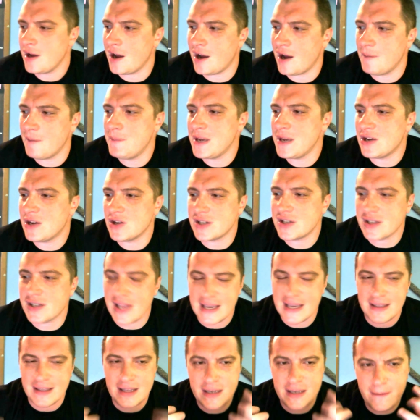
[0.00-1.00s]
because, like,
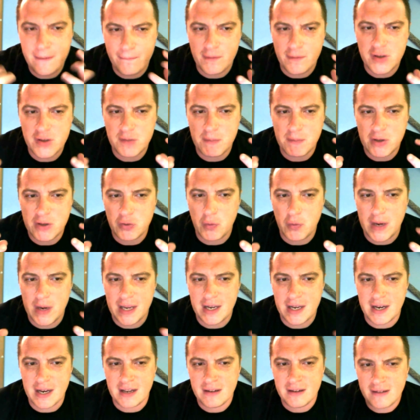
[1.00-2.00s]
the difference
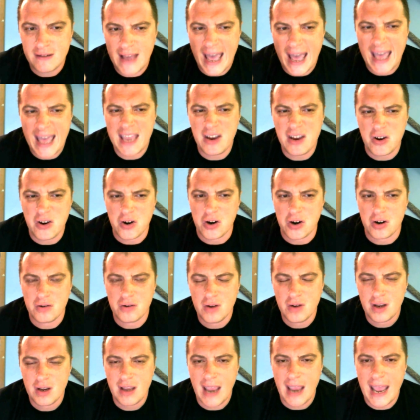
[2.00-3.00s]
between anger
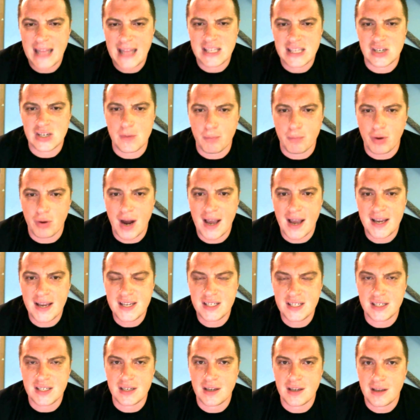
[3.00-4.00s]
and
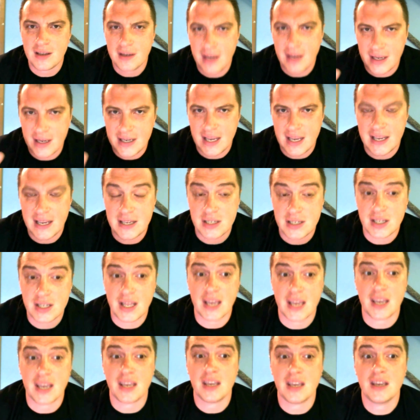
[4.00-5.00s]
surprise is
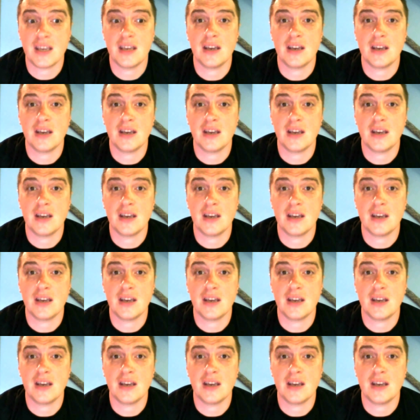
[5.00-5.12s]
like